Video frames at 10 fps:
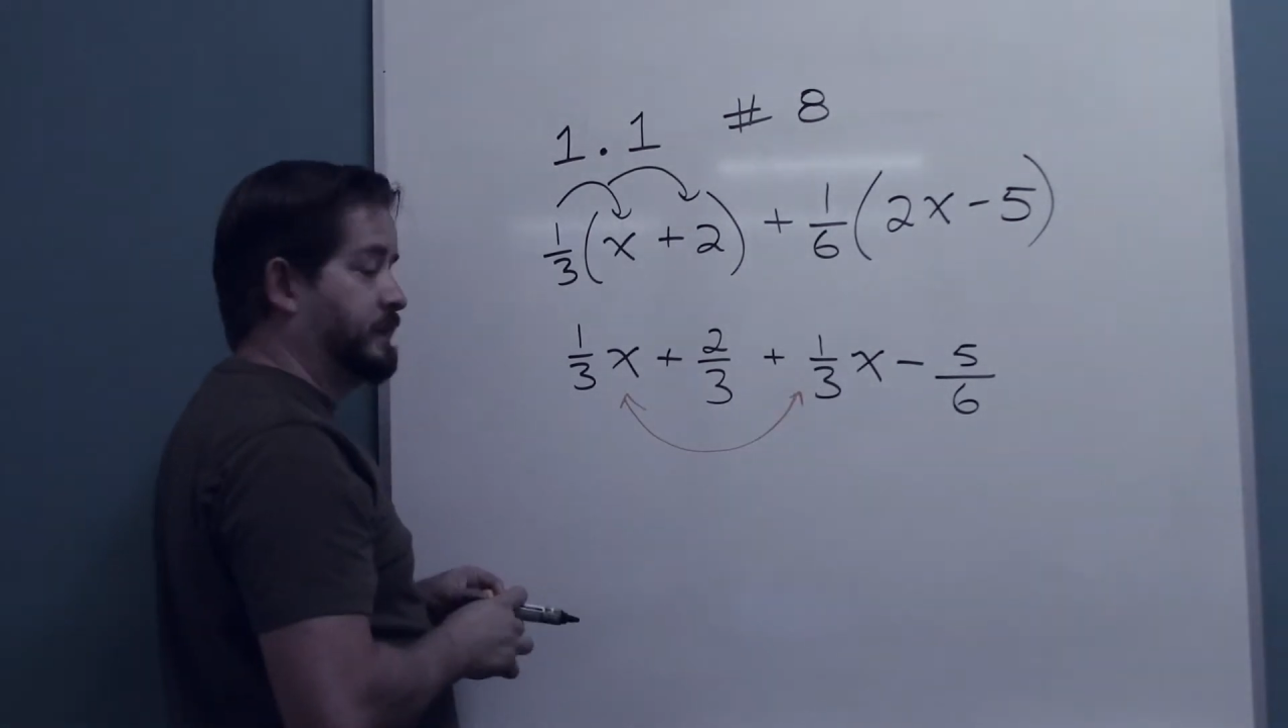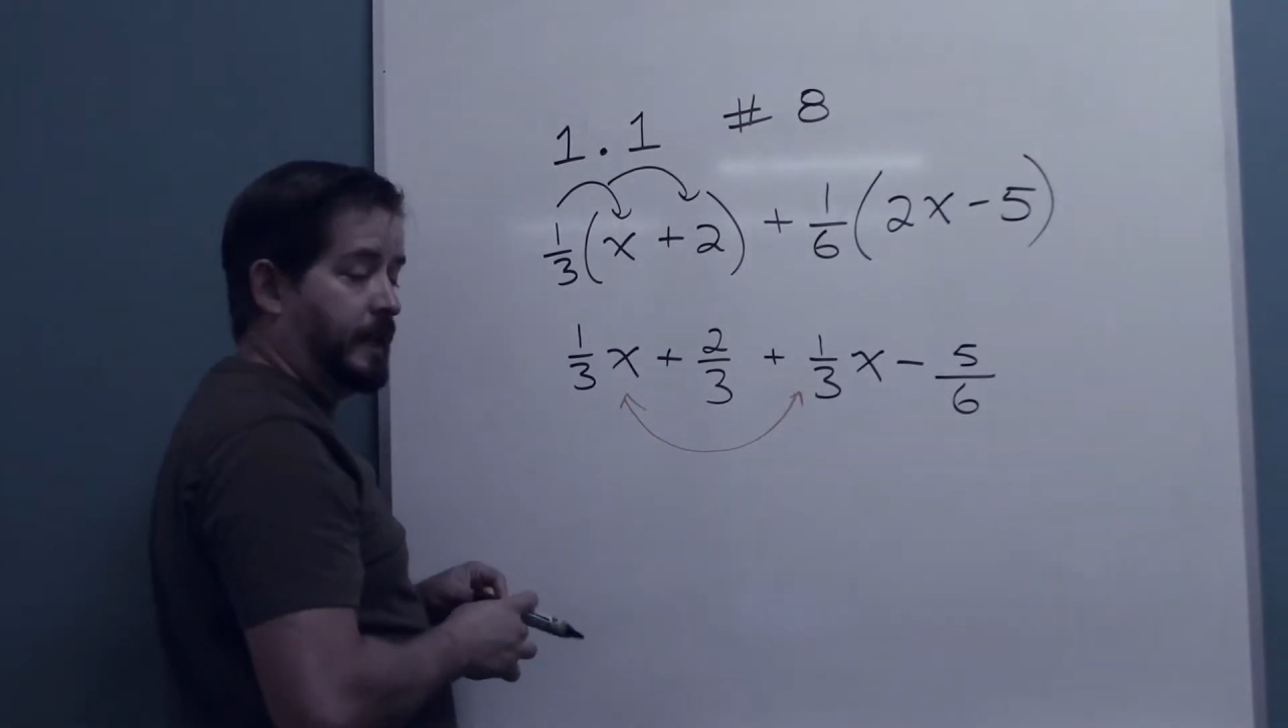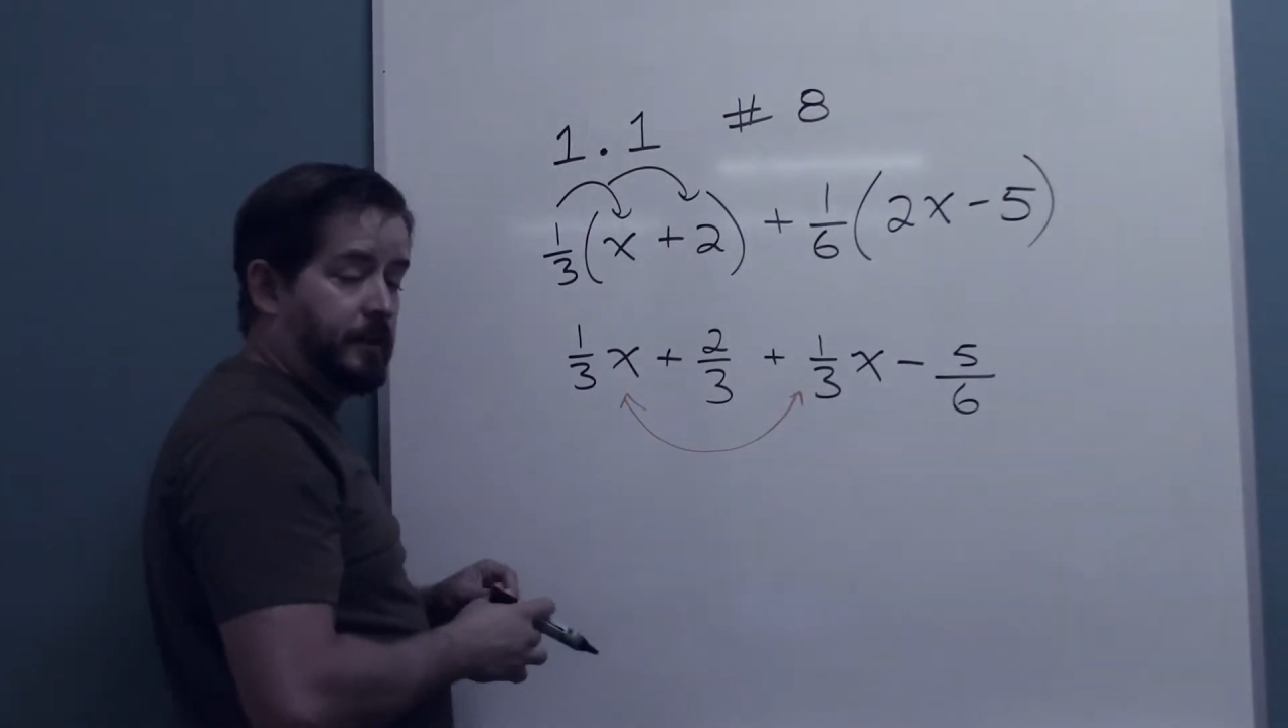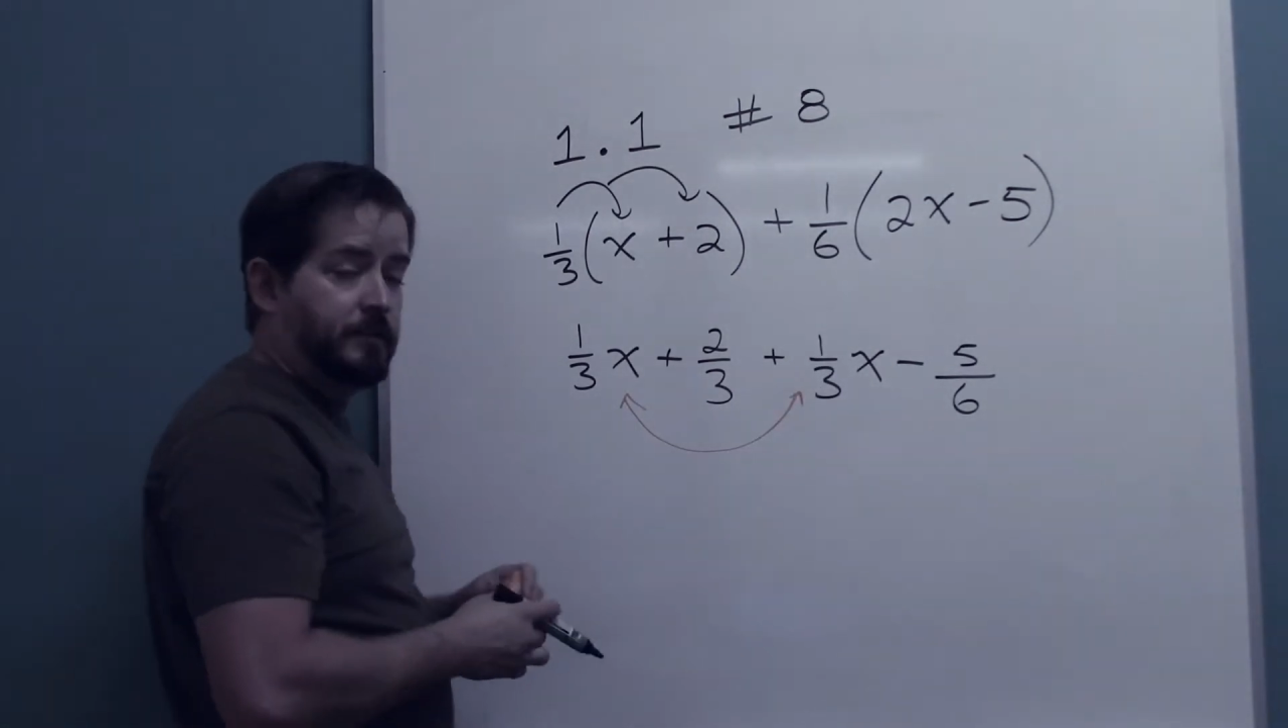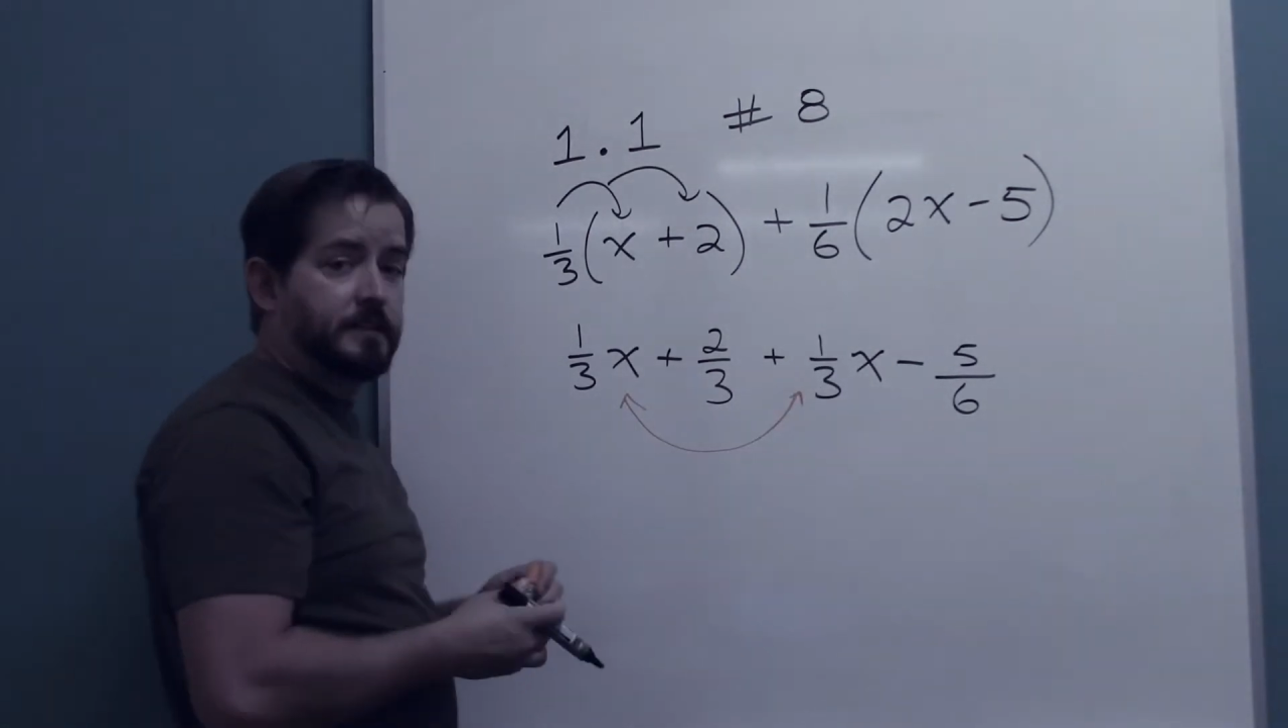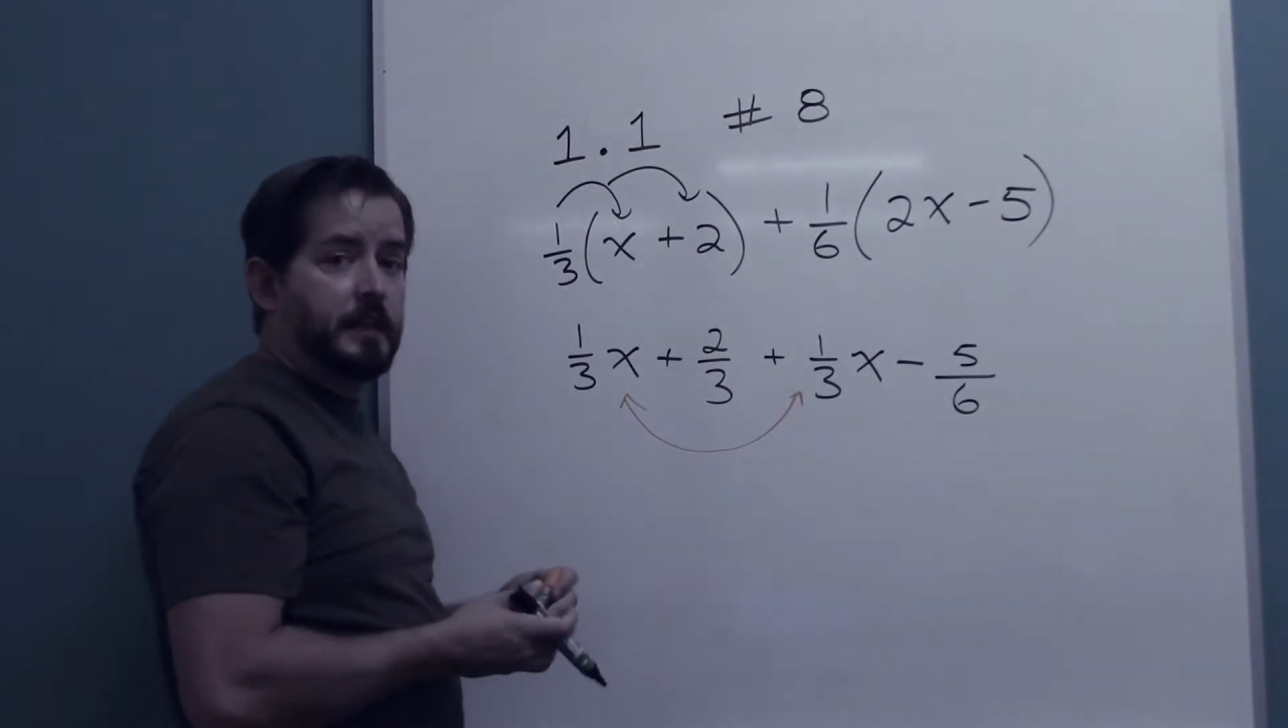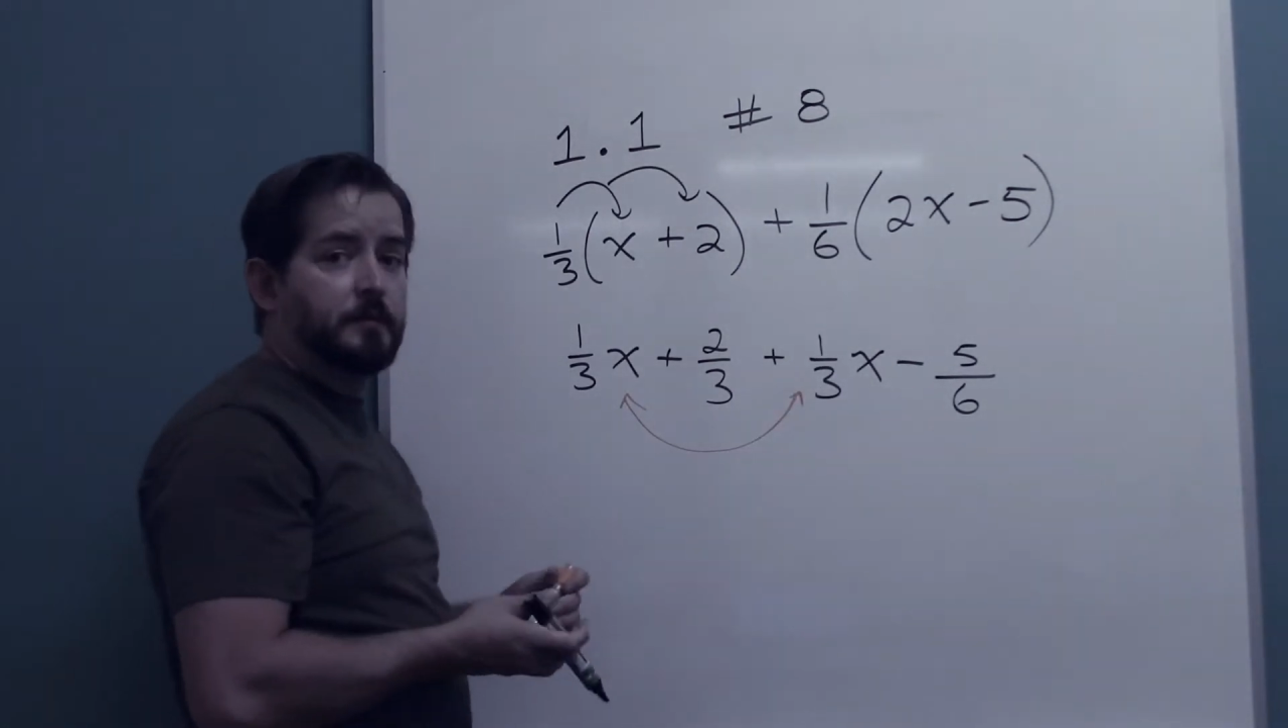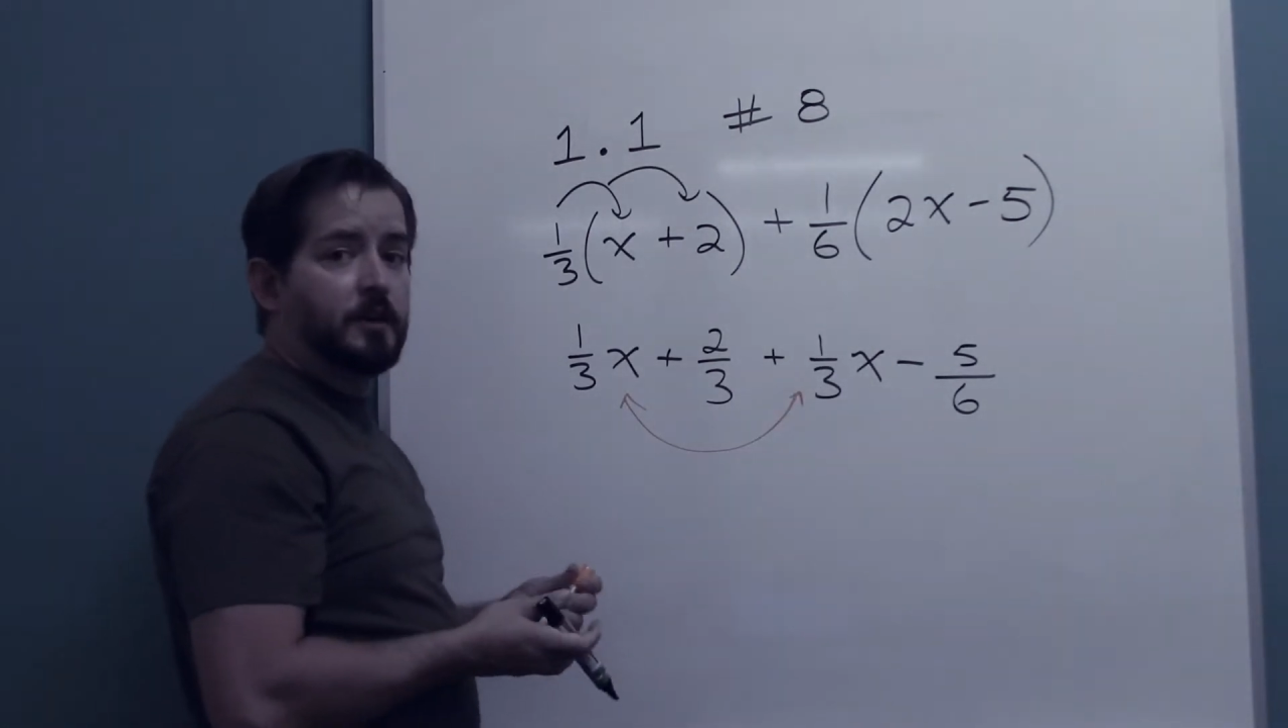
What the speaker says: they have the same